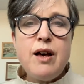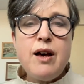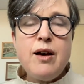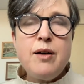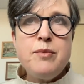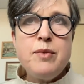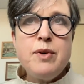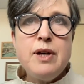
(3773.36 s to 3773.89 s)

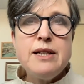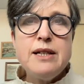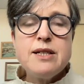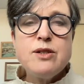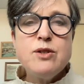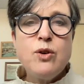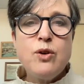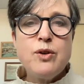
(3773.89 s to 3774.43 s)
um,
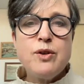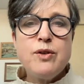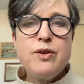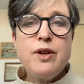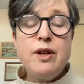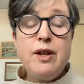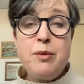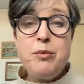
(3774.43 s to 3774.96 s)
it's not
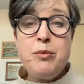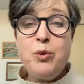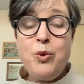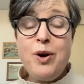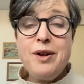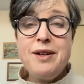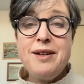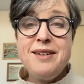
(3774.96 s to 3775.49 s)
the number
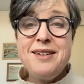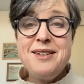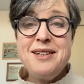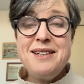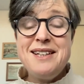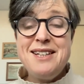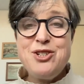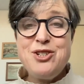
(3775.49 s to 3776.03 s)
one
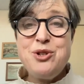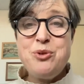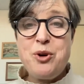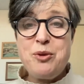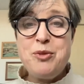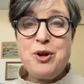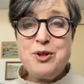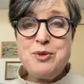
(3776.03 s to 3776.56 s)
issue
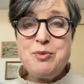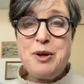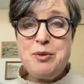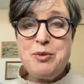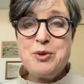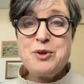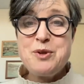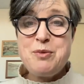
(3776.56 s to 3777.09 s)
on most
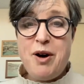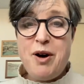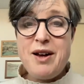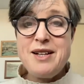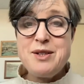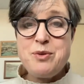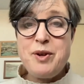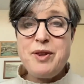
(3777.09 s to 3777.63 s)
people's
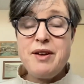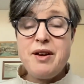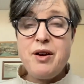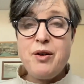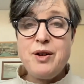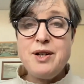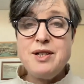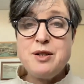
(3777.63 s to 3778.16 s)
minds when
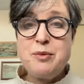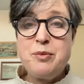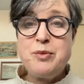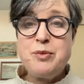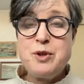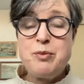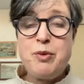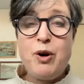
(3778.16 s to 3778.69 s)
they're going to,
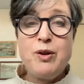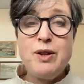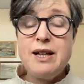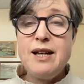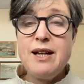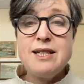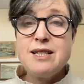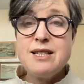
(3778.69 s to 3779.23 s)
to
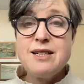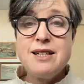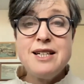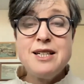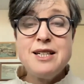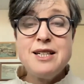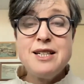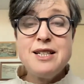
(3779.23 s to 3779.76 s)
polling. It's, it,